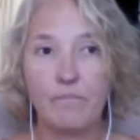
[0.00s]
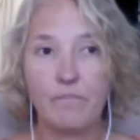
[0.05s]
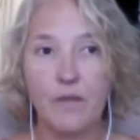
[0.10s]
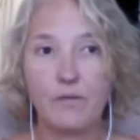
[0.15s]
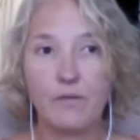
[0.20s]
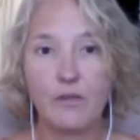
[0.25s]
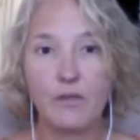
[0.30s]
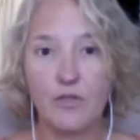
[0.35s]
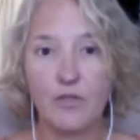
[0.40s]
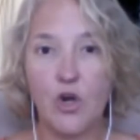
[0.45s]

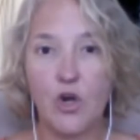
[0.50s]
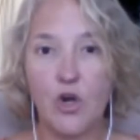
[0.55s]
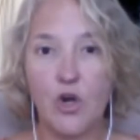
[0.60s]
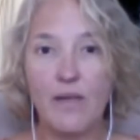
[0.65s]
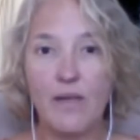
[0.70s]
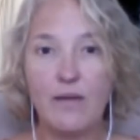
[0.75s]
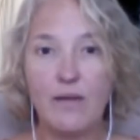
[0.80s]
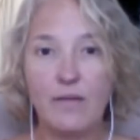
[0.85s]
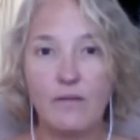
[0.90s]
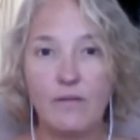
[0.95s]

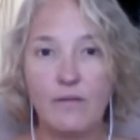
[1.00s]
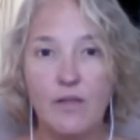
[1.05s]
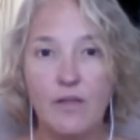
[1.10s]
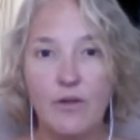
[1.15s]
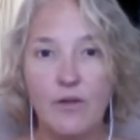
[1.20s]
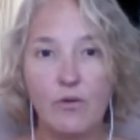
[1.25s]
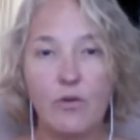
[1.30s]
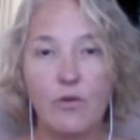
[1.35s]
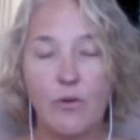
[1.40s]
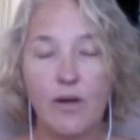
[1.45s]
determine that
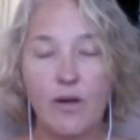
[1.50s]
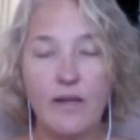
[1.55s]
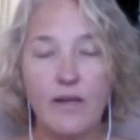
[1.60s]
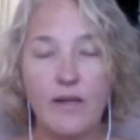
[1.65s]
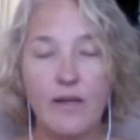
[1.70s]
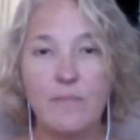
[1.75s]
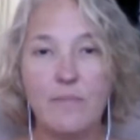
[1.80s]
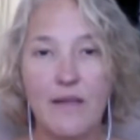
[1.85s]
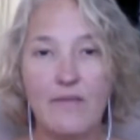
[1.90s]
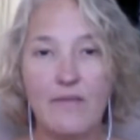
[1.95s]
you're going
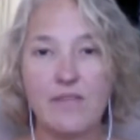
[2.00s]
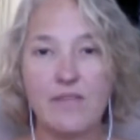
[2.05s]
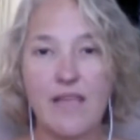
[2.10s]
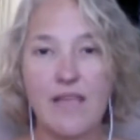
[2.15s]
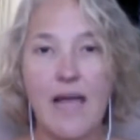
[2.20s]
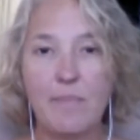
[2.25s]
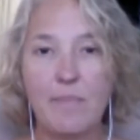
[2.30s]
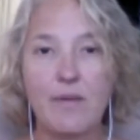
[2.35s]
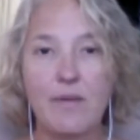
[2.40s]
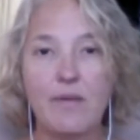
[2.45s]
to make this
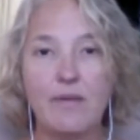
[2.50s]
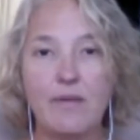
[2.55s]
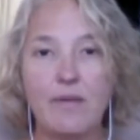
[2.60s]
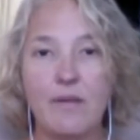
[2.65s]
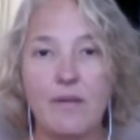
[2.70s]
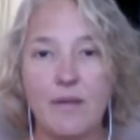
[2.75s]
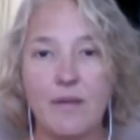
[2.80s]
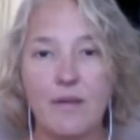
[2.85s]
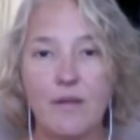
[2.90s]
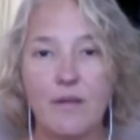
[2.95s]
happen.
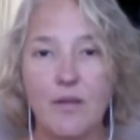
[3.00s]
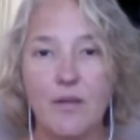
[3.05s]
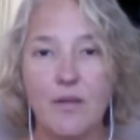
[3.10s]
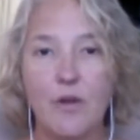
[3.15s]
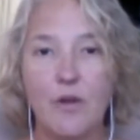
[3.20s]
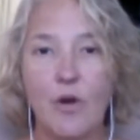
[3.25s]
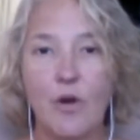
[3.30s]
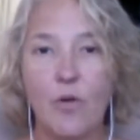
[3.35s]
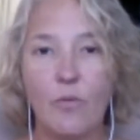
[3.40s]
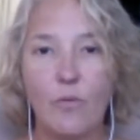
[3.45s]

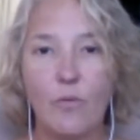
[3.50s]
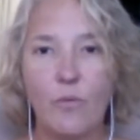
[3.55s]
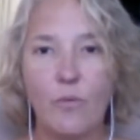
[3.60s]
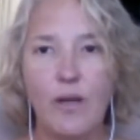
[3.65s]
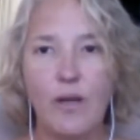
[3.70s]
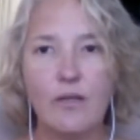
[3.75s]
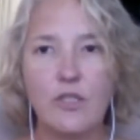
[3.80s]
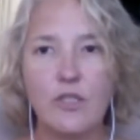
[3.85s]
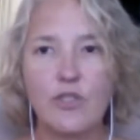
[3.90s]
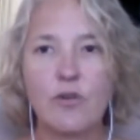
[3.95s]

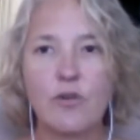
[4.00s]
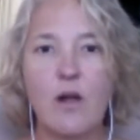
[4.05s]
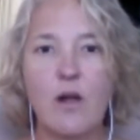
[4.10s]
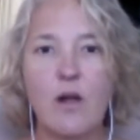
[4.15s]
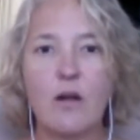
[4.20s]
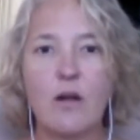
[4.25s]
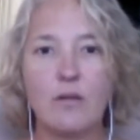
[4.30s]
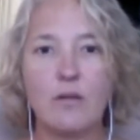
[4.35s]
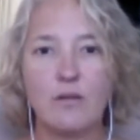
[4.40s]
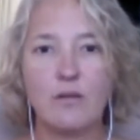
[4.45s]
We are
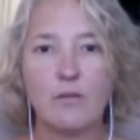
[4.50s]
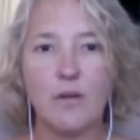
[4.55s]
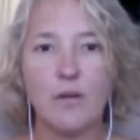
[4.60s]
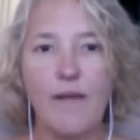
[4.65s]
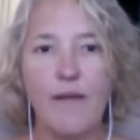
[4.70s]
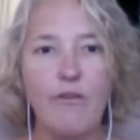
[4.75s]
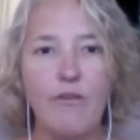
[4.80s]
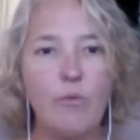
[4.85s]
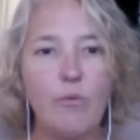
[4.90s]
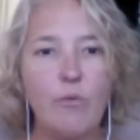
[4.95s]
strong.
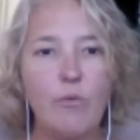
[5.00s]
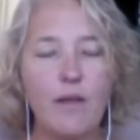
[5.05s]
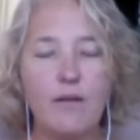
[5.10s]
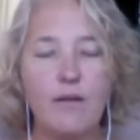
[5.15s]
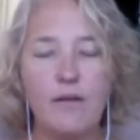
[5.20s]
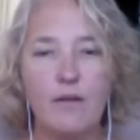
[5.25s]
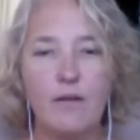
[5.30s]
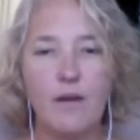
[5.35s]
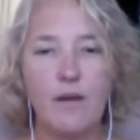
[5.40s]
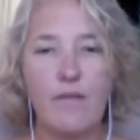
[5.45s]

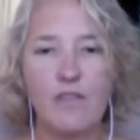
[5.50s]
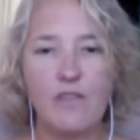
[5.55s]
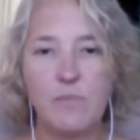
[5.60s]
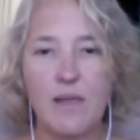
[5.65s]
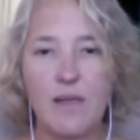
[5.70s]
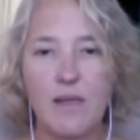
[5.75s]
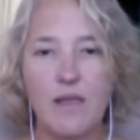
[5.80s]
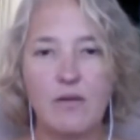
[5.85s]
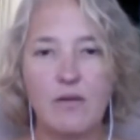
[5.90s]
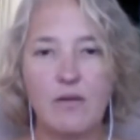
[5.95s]
Everyone on this
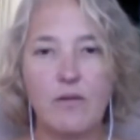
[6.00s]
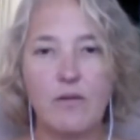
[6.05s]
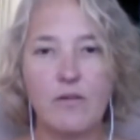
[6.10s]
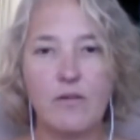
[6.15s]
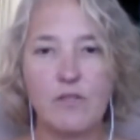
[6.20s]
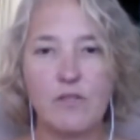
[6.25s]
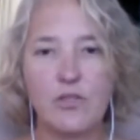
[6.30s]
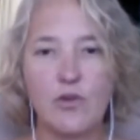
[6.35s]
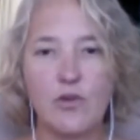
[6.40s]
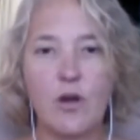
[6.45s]
panel
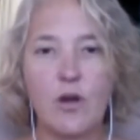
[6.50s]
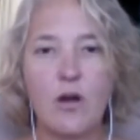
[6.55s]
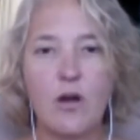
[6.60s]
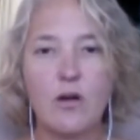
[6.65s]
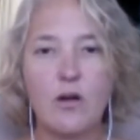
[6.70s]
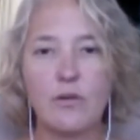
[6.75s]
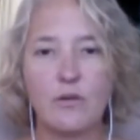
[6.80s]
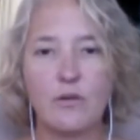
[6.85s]
is a strong,